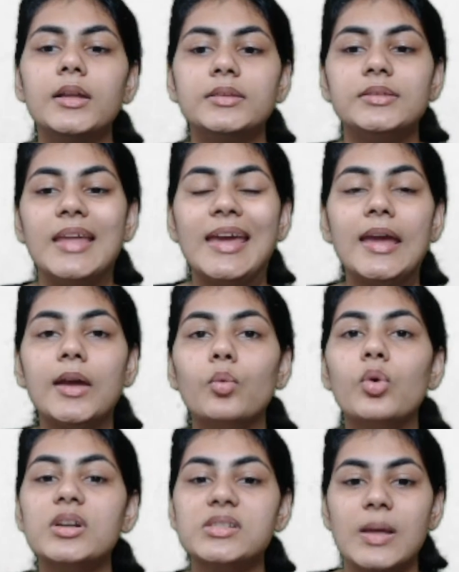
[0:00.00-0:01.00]
they
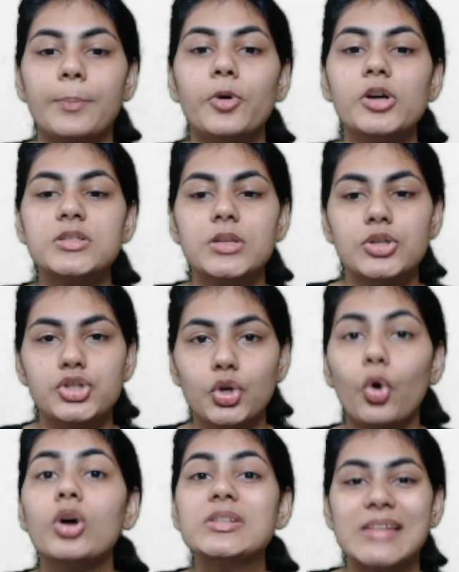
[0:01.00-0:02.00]
were supposed to show